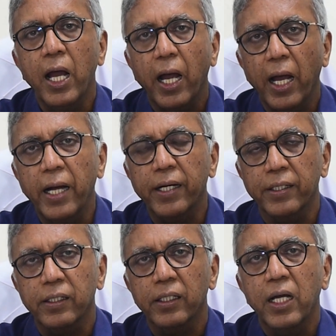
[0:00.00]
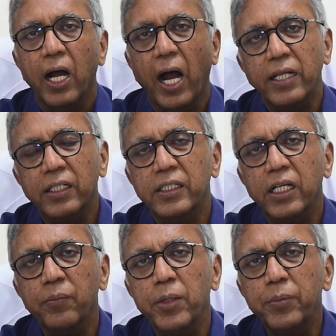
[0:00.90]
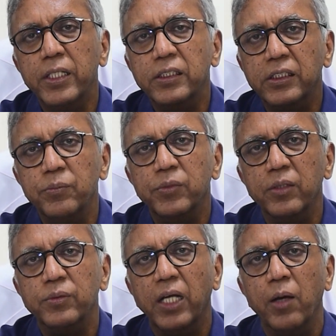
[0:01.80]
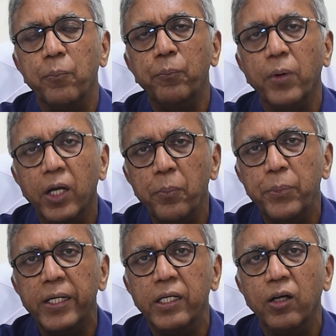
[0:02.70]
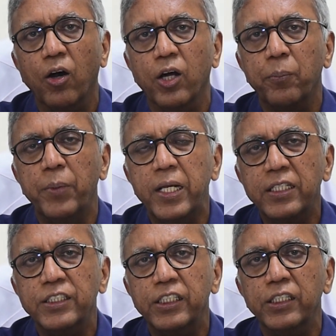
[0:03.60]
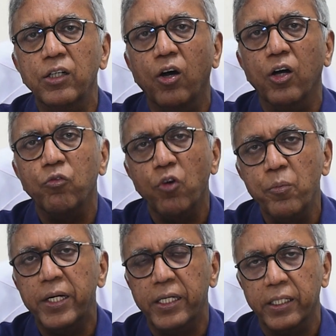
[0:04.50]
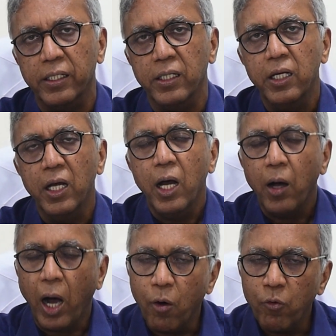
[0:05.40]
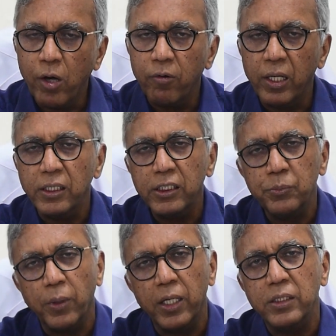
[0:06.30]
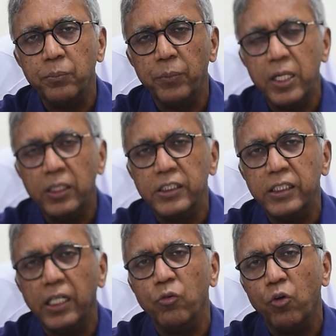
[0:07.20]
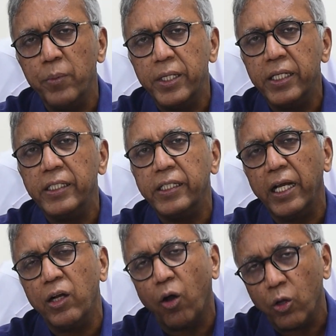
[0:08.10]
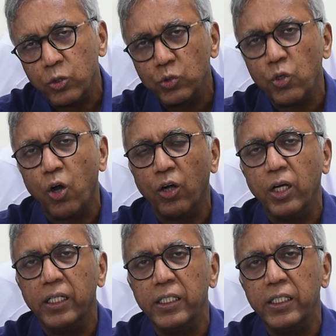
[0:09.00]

And either there may be a symptoms of burping or belching or vomiting. However, this belching and vomiting can also occur in